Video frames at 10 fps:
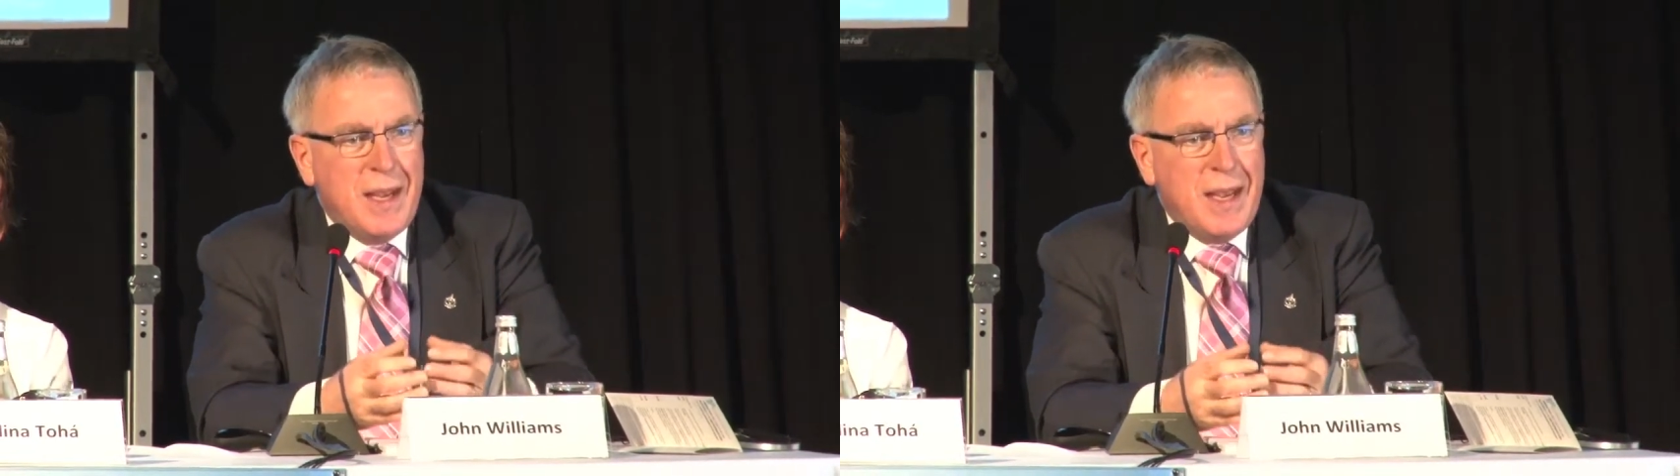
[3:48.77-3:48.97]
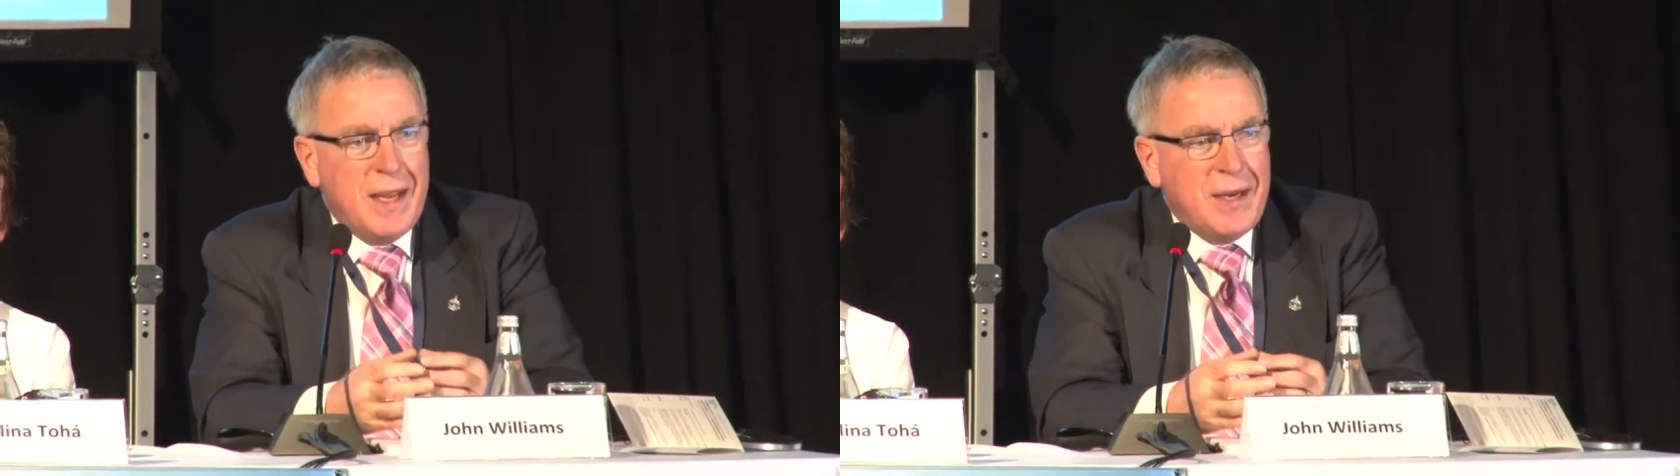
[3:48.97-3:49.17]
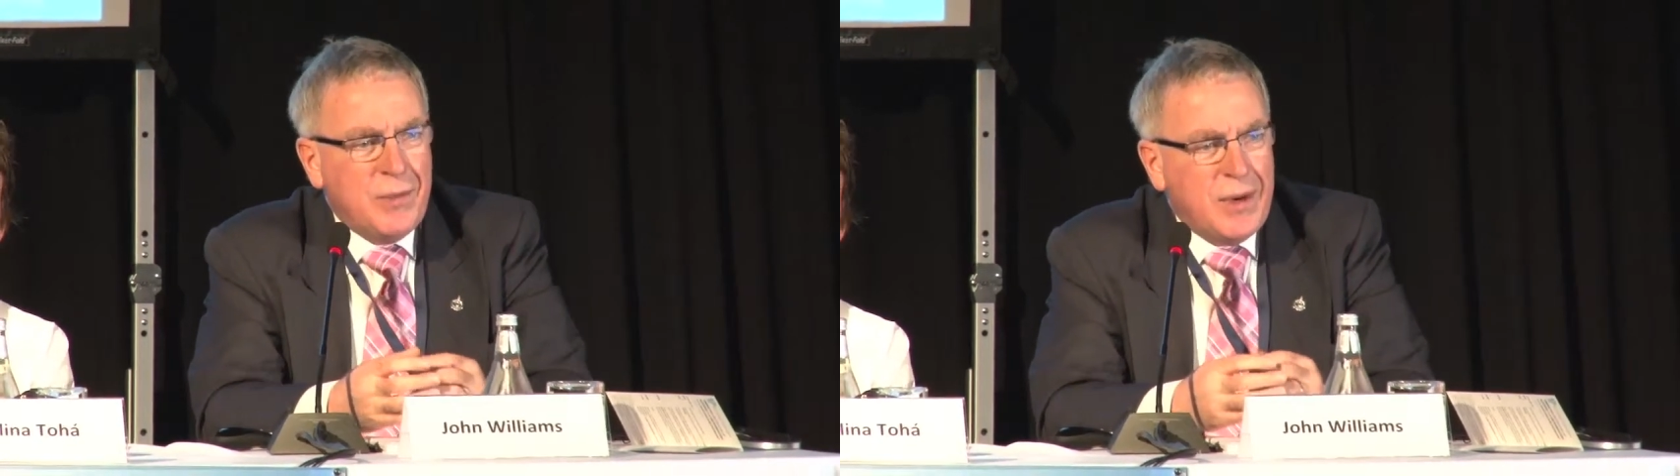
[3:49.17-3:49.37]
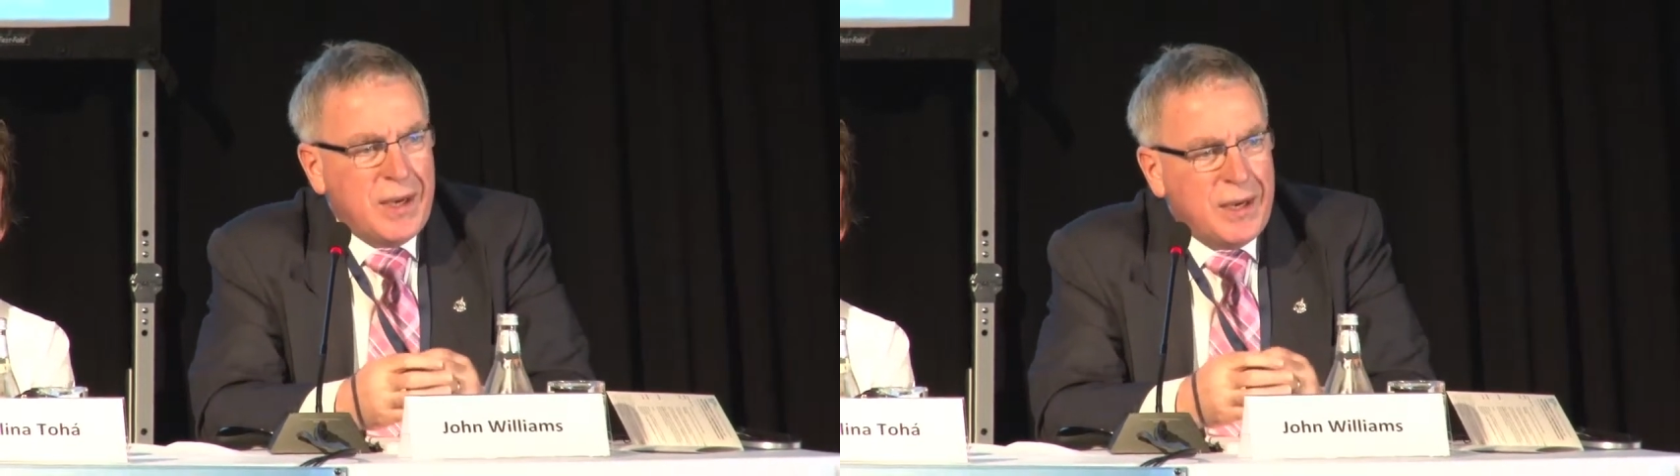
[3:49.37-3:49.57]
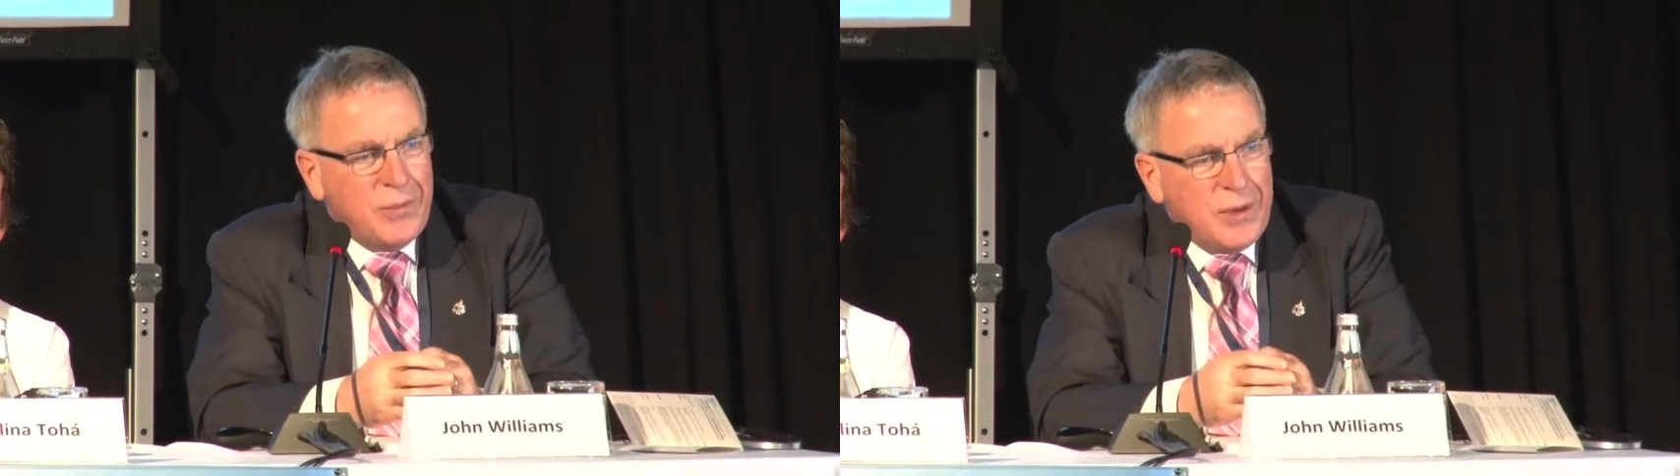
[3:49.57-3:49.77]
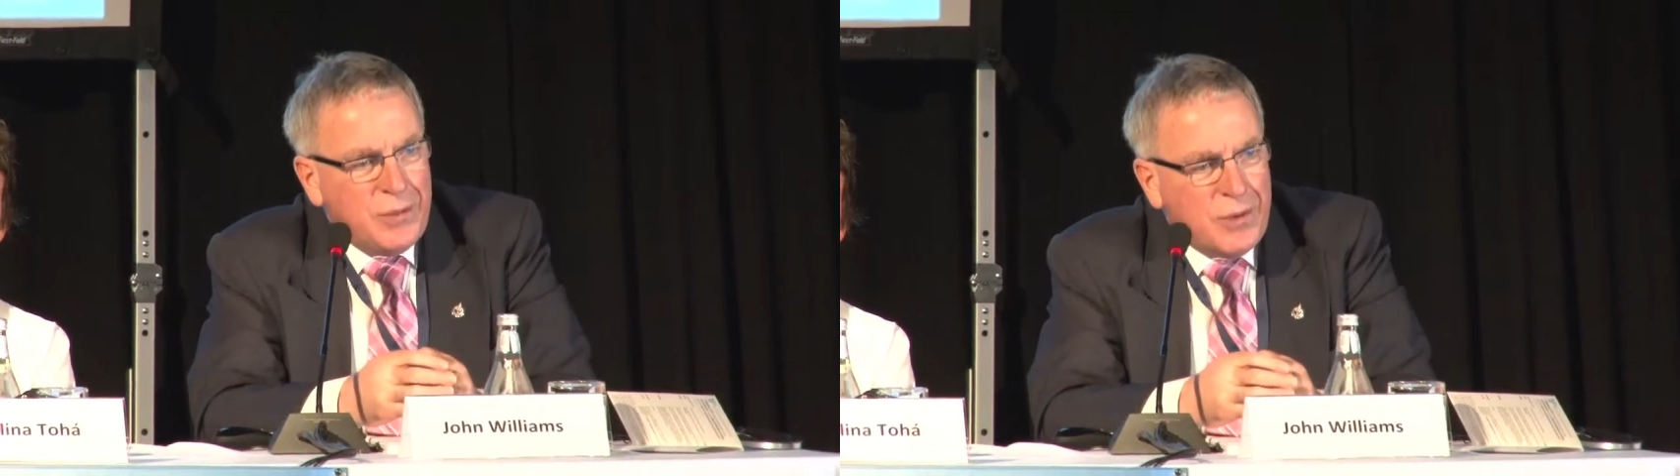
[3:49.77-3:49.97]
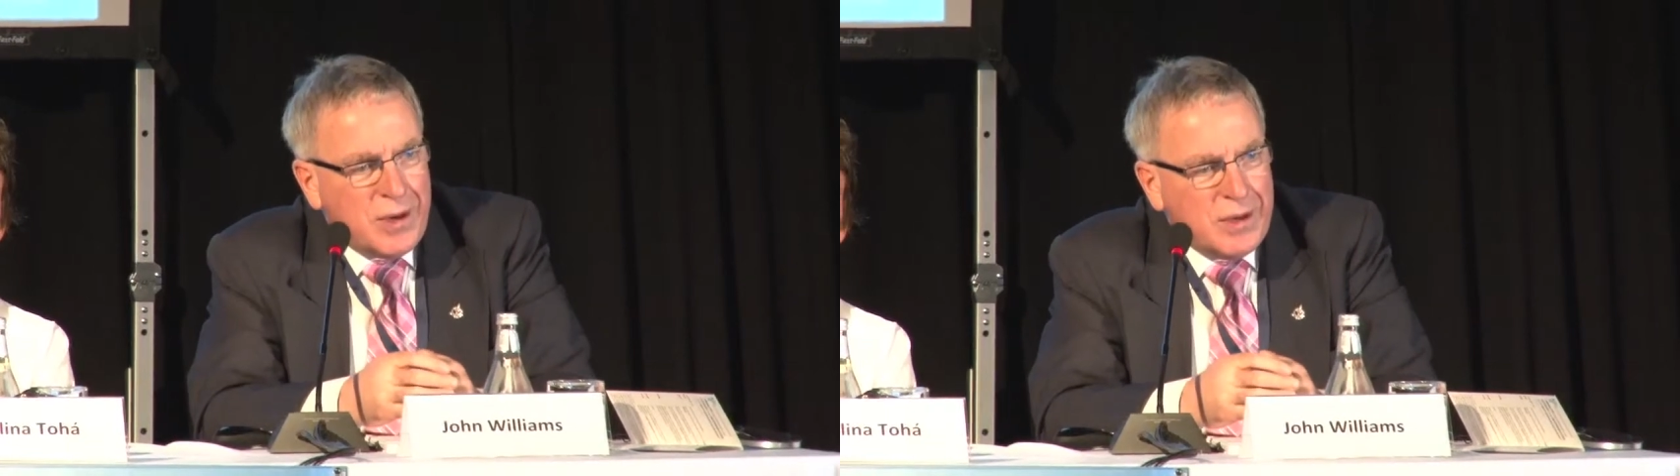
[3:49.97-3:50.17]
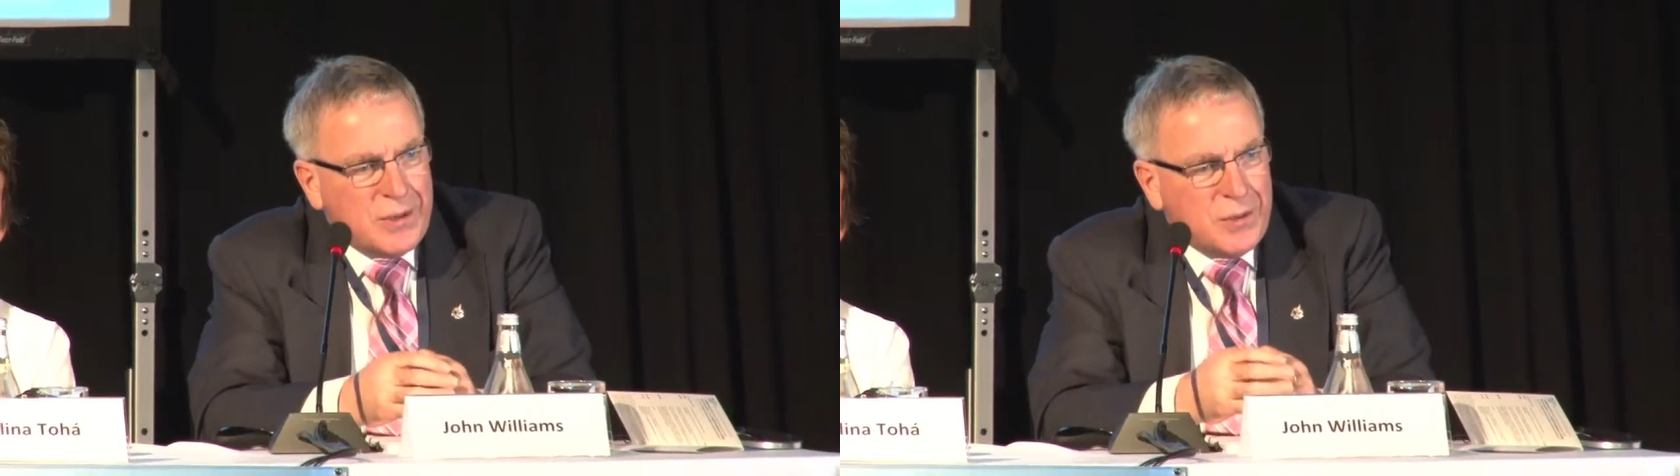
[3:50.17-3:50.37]
Any way we
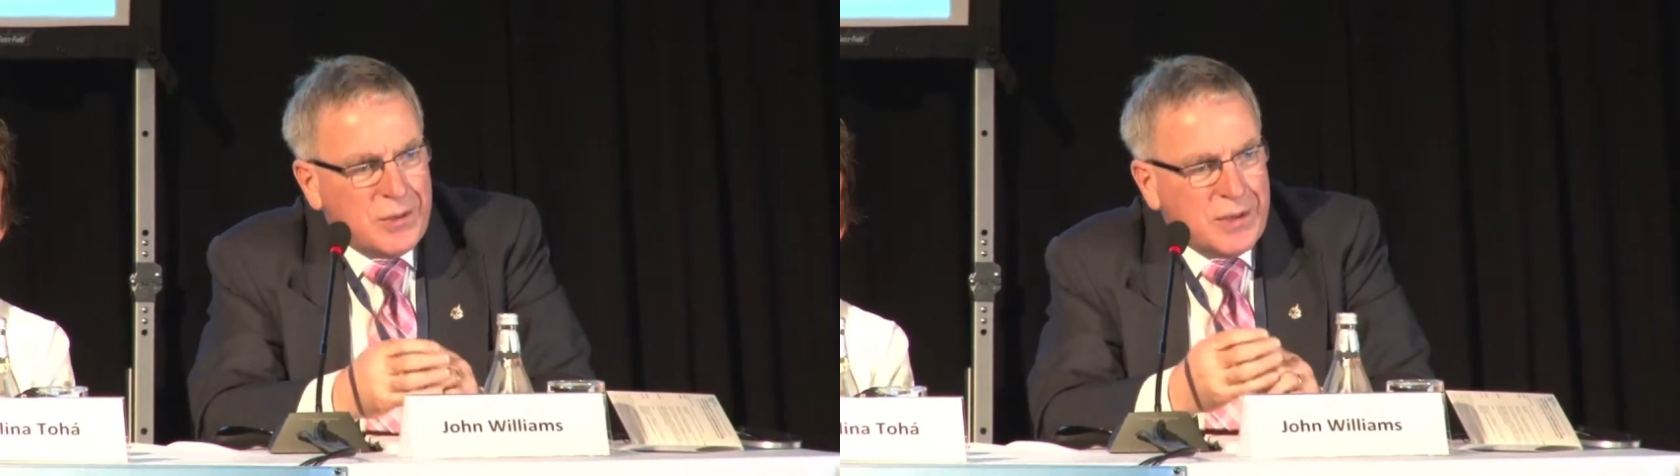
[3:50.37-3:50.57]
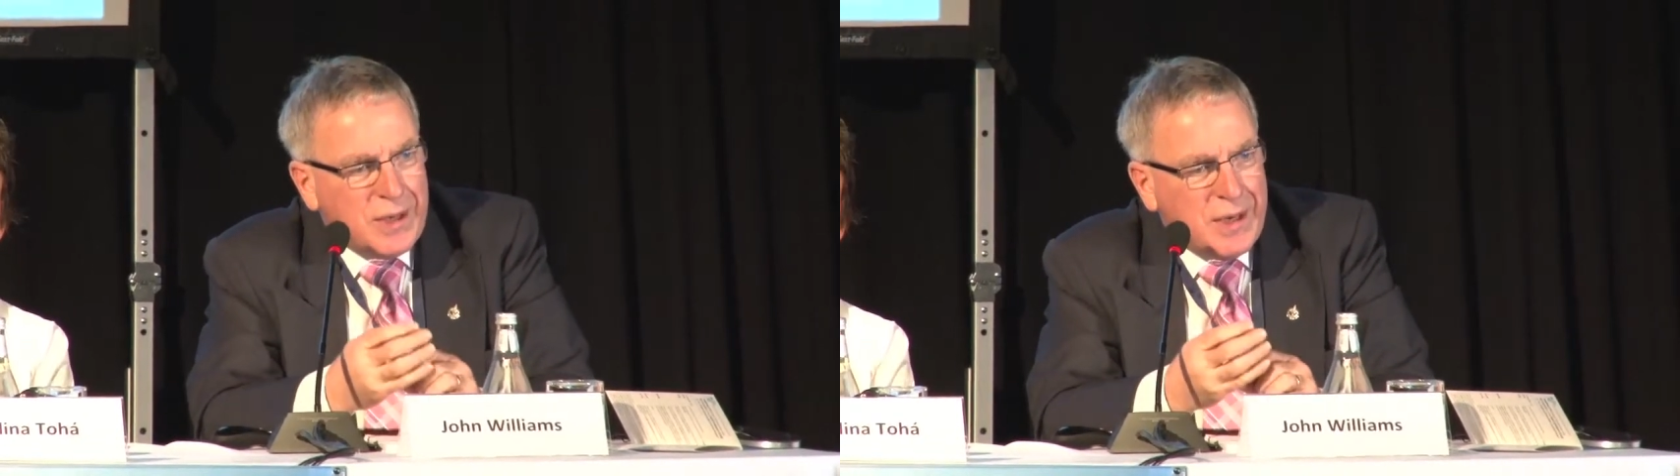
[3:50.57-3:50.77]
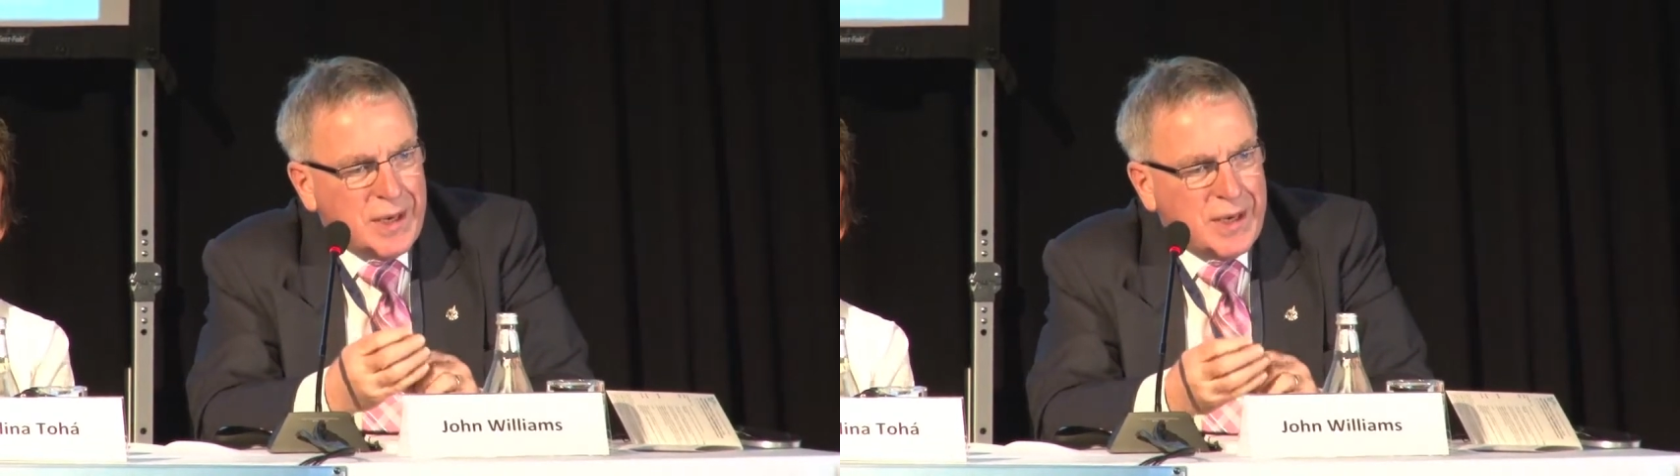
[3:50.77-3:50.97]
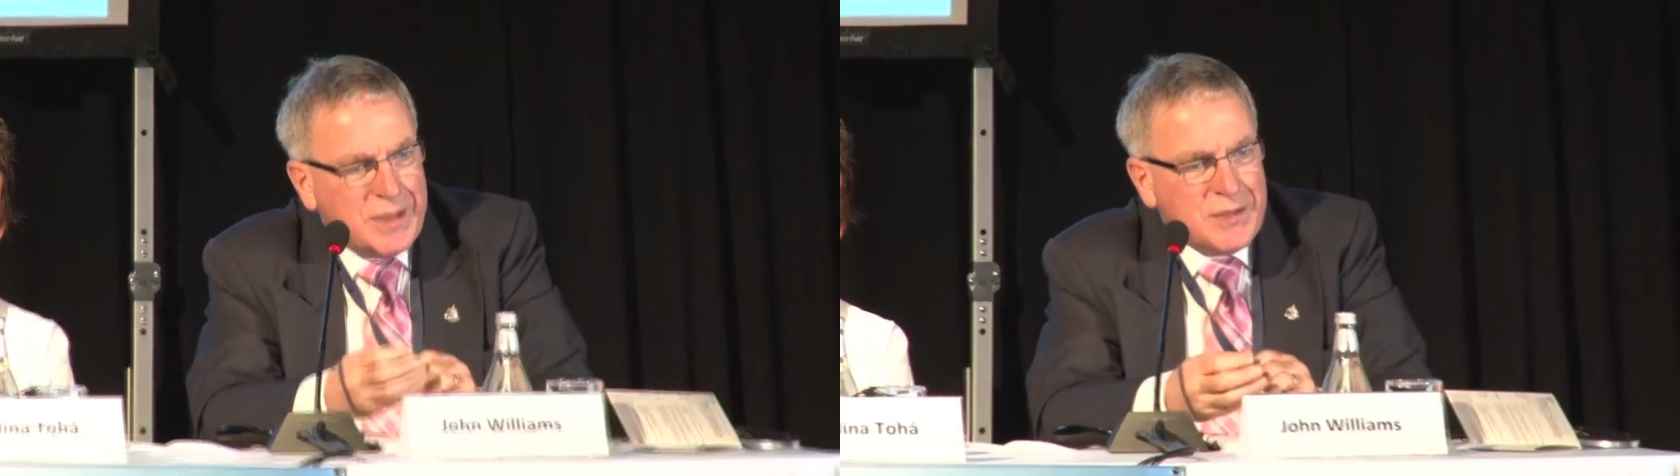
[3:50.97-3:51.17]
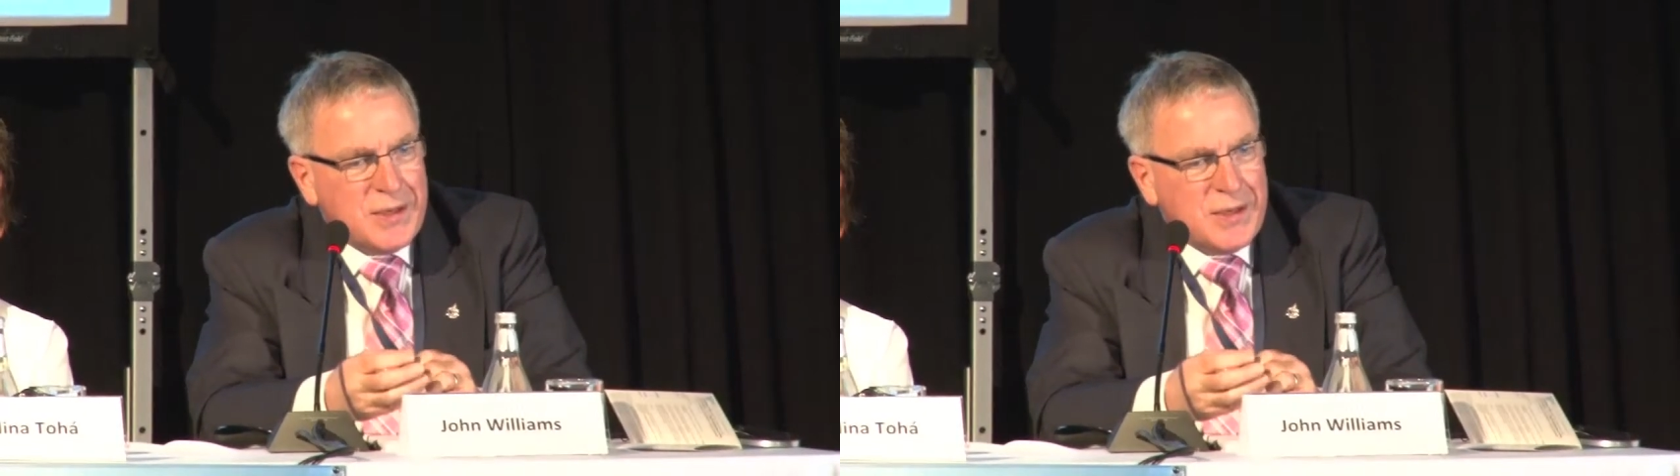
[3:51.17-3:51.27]
want to organize